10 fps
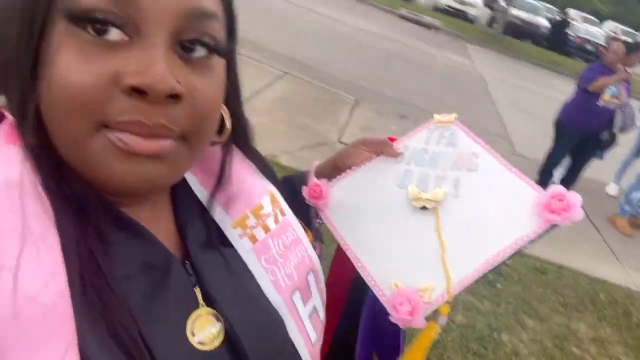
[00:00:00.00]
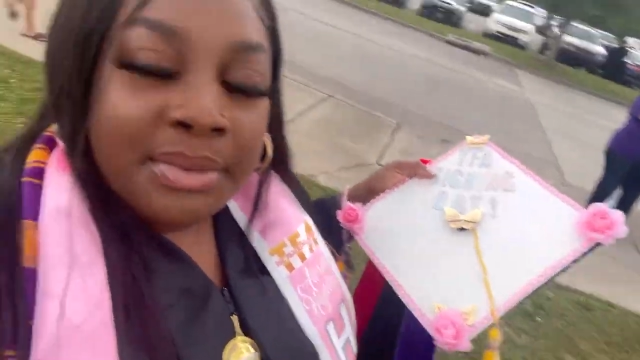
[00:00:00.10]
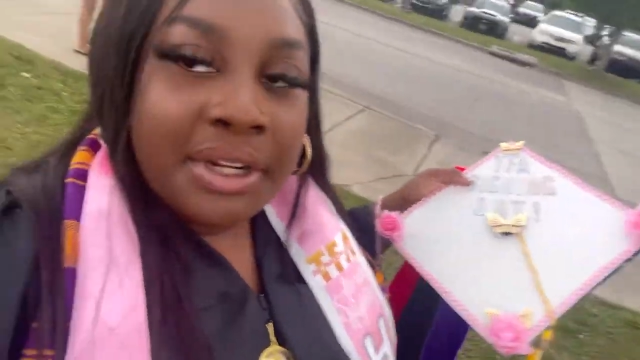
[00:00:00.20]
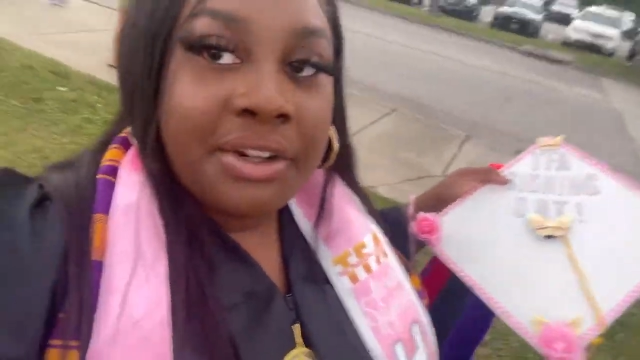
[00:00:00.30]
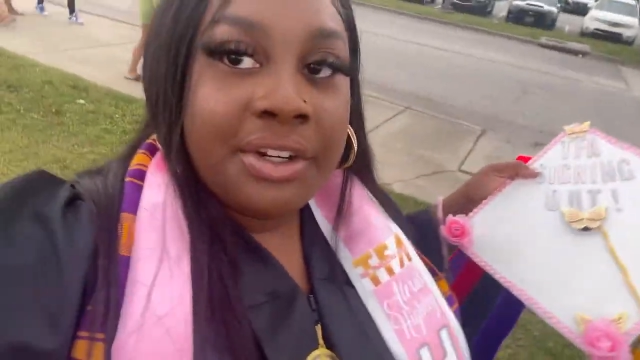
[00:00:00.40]

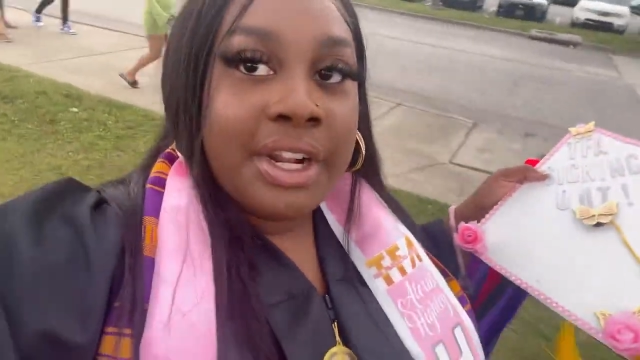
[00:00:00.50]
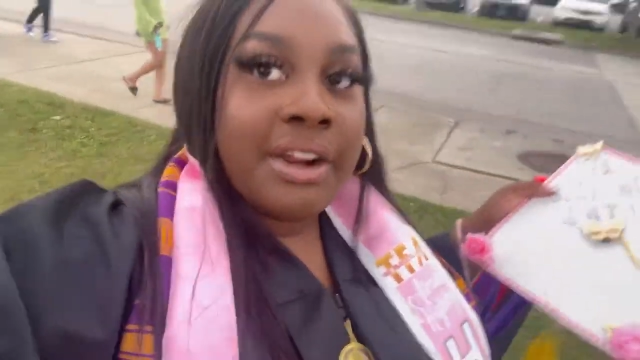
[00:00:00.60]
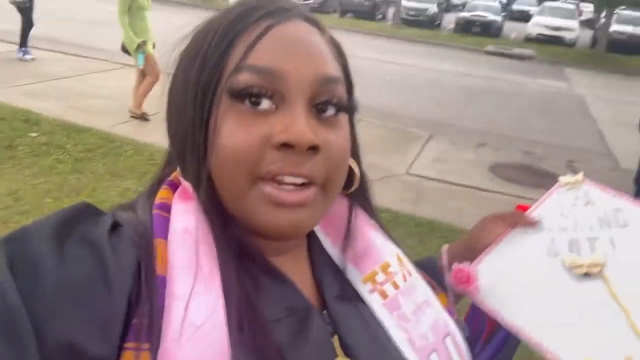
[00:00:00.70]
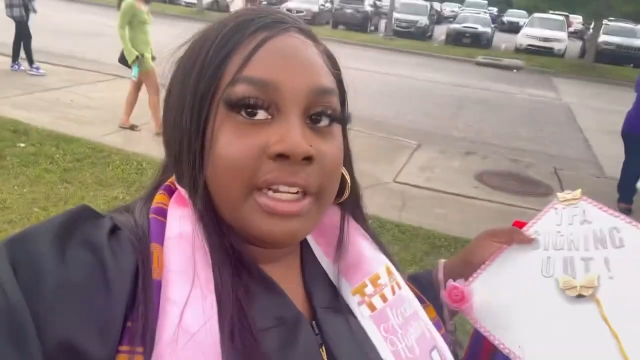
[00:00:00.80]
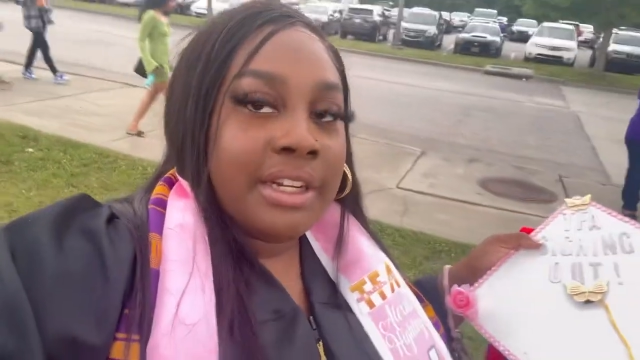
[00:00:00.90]
Pure, y'all
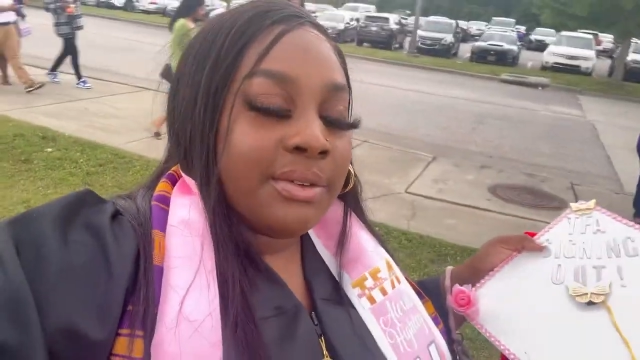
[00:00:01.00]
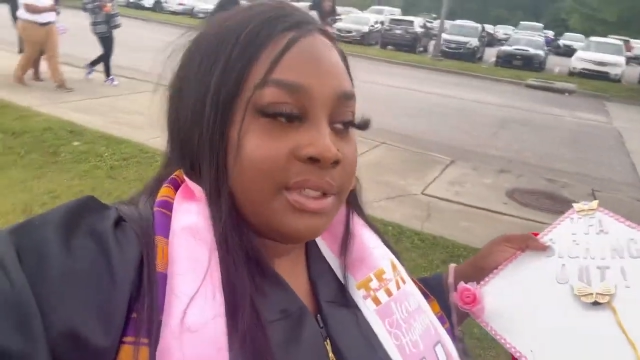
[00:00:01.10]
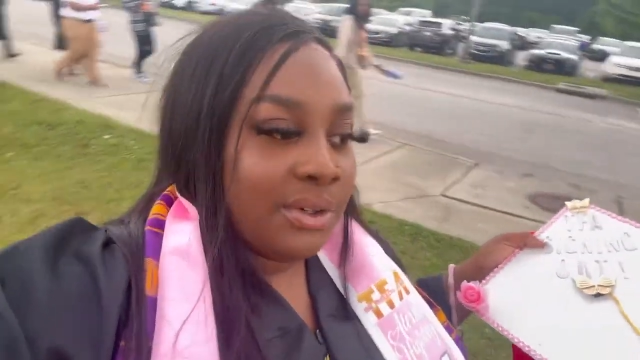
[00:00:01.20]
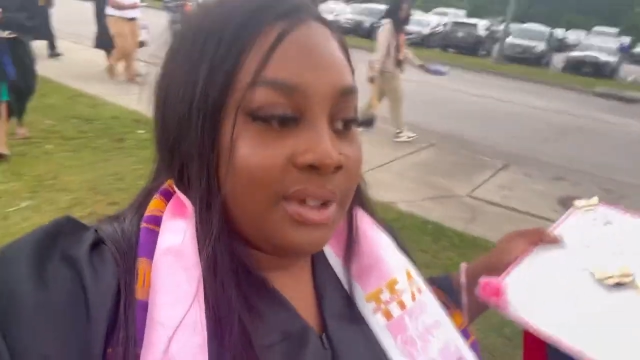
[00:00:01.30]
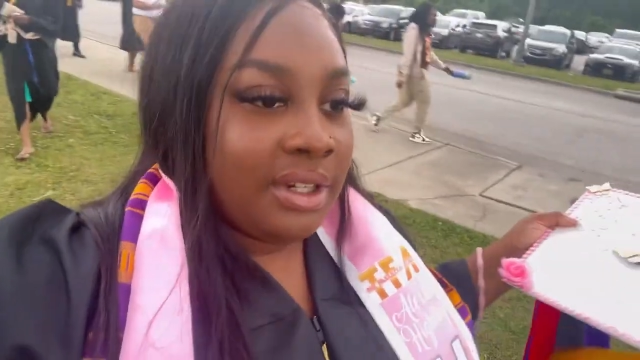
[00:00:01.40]
already know what's
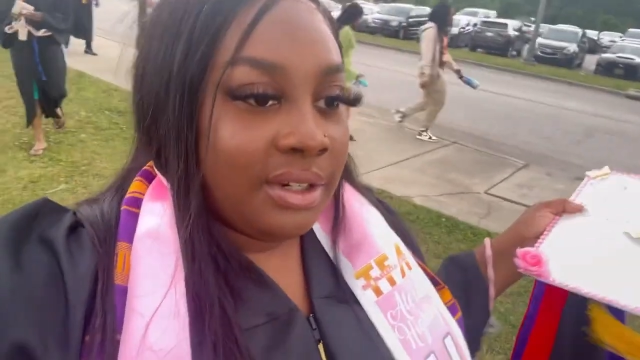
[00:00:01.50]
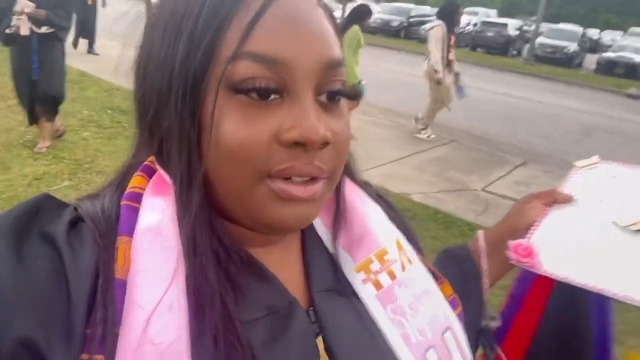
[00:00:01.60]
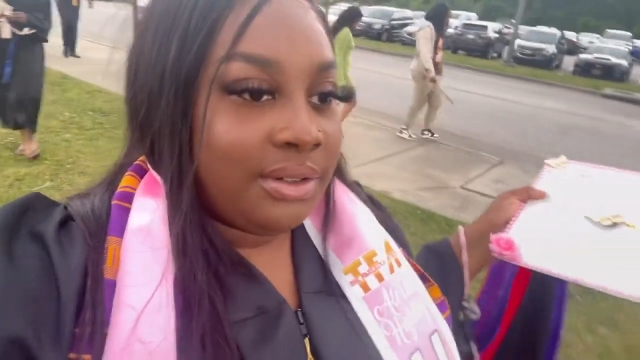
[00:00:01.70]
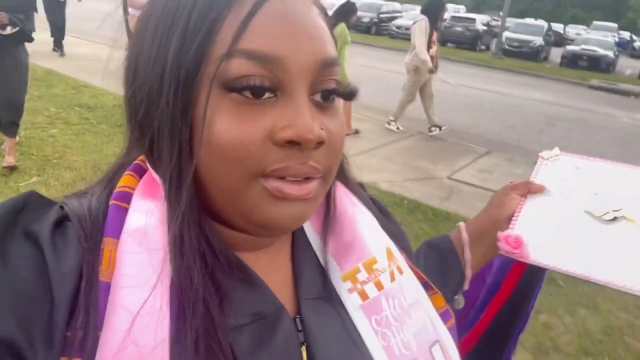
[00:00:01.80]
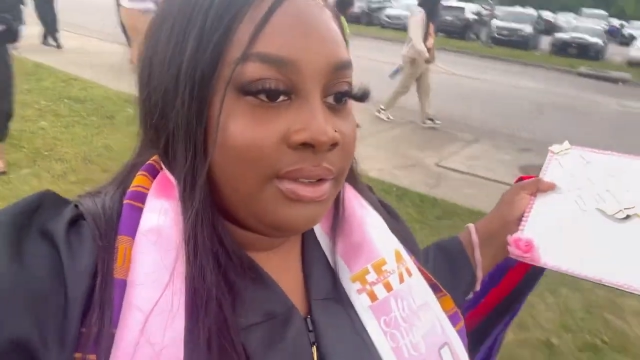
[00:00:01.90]
going
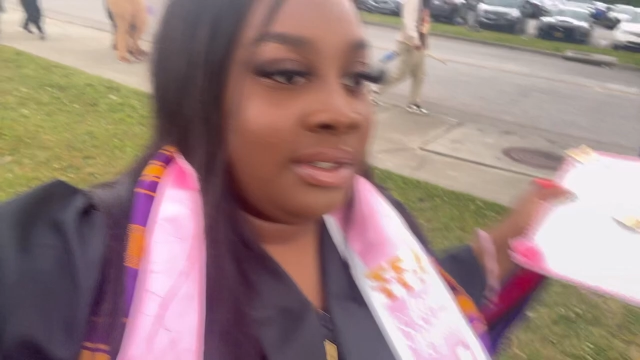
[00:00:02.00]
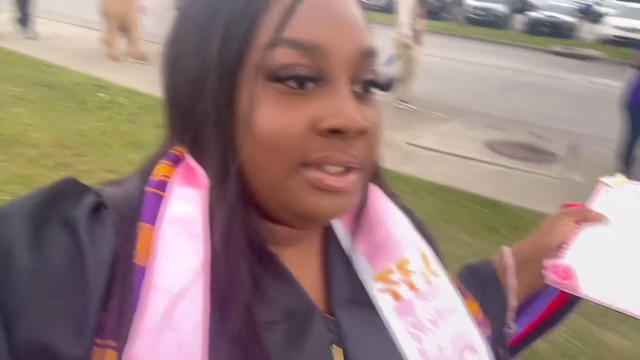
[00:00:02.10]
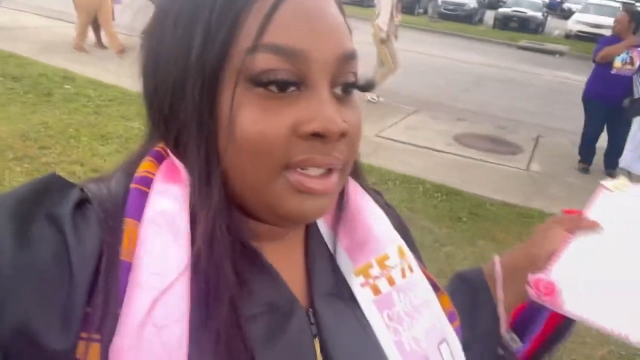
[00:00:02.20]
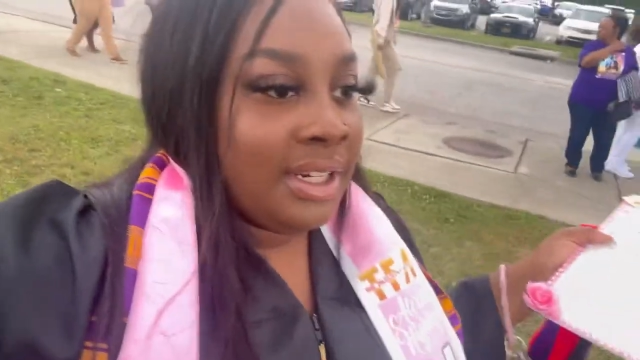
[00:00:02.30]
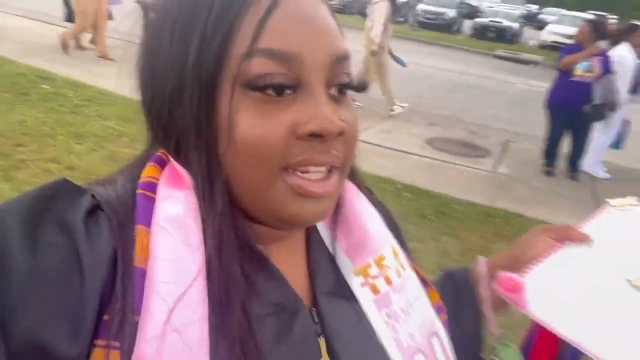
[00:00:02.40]
on.
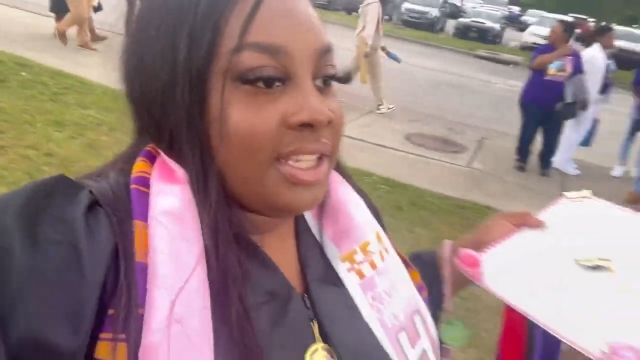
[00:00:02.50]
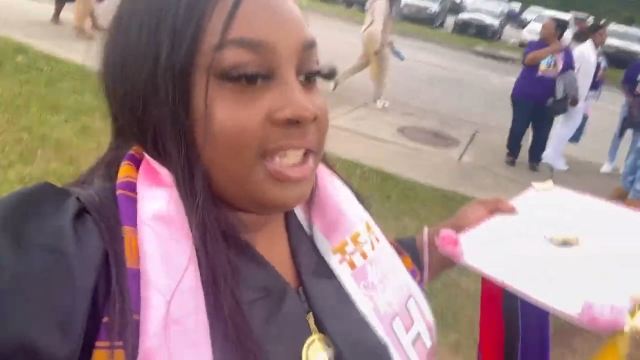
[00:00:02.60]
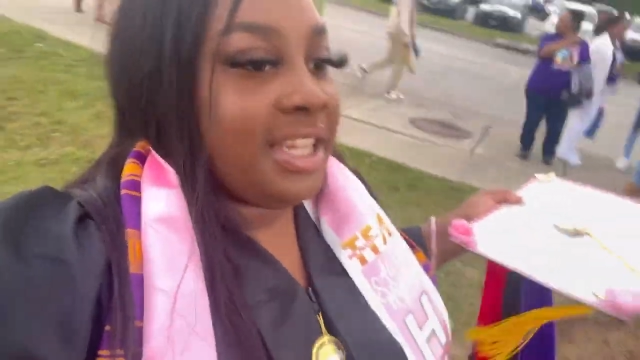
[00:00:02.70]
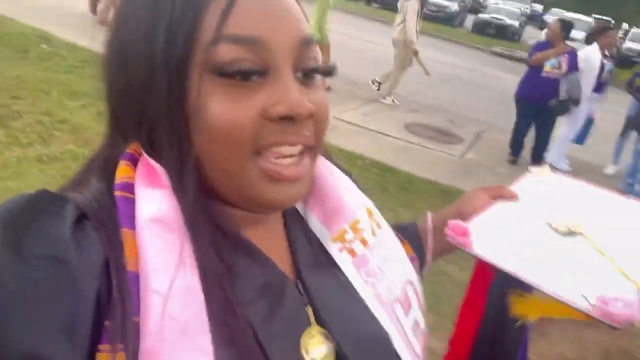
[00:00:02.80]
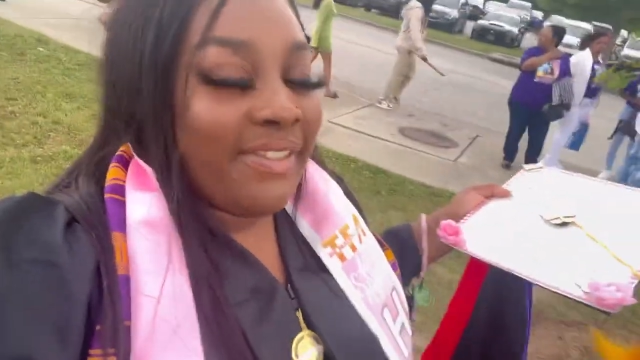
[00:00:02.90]

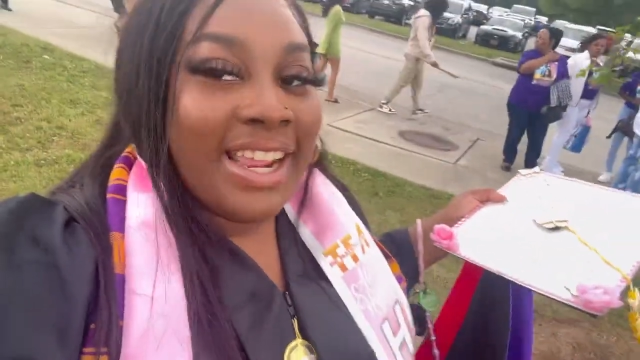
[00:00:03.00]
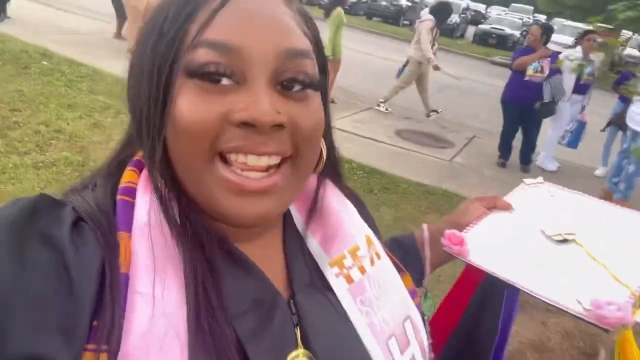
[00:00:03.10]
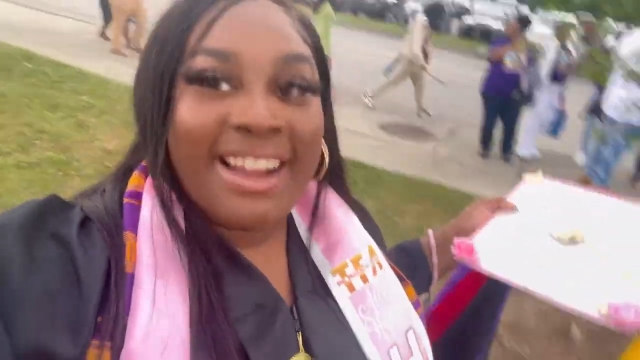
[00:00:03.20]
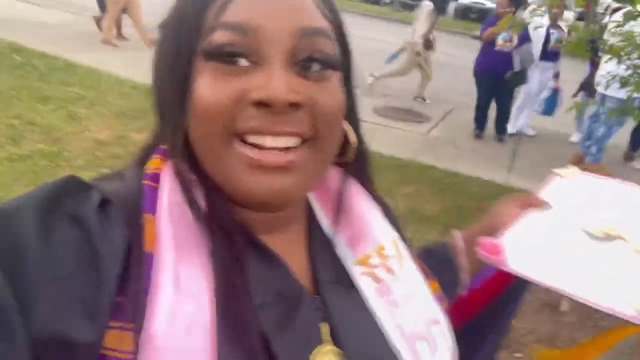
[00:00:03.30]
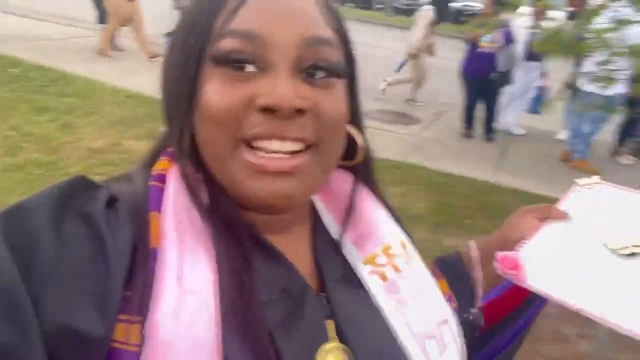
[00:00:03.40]
TFA
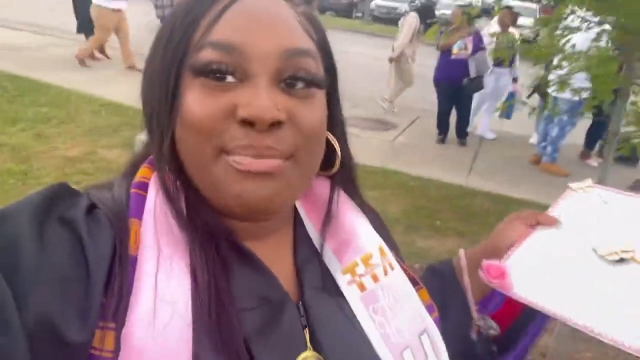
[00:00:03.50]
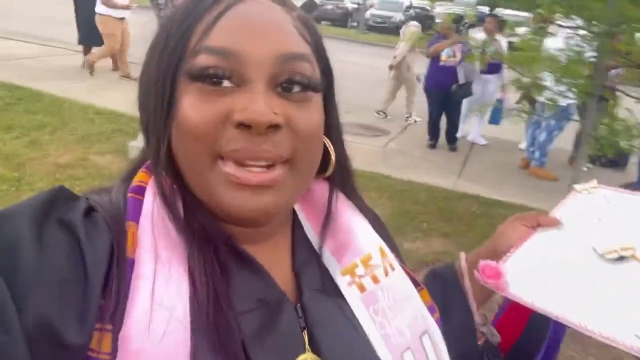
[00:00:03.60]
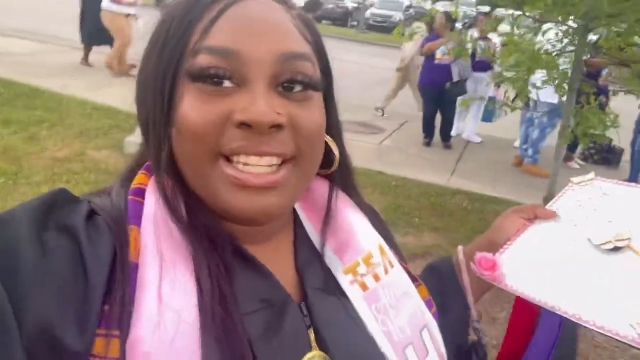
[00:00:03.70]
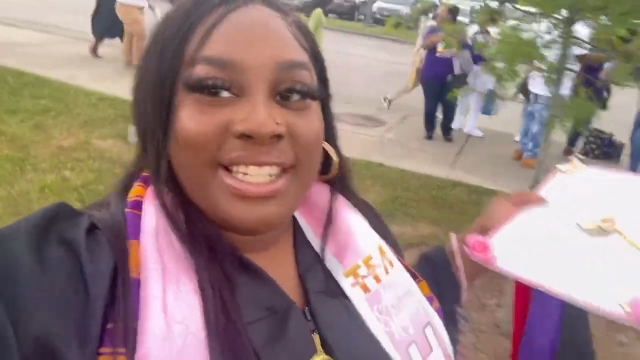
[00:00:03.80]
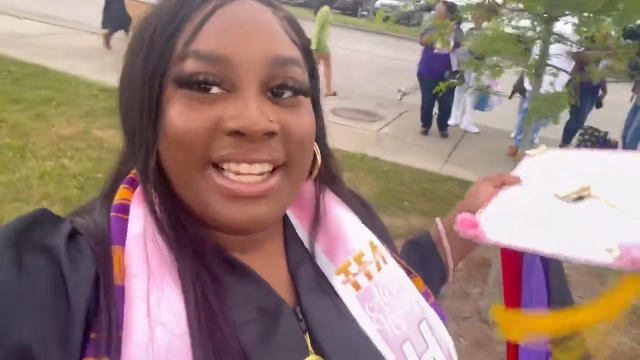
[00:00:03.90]
out this
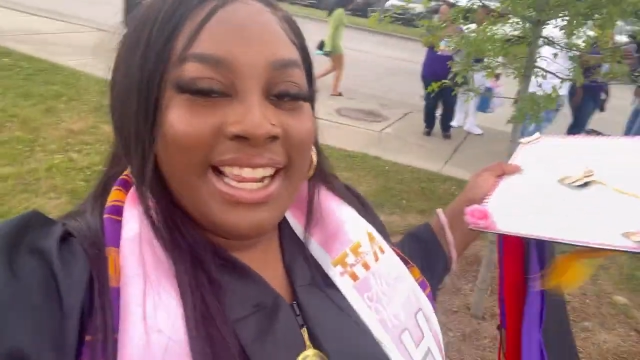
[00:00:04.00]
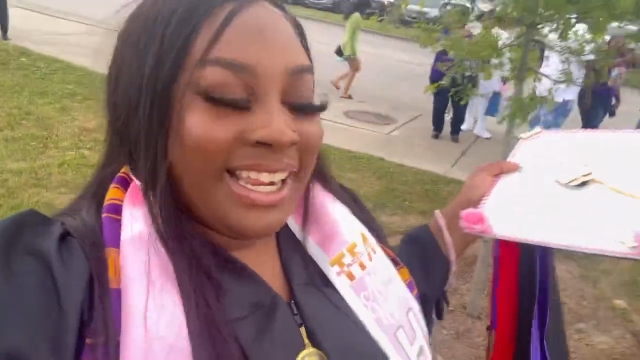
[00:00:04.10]
bitch.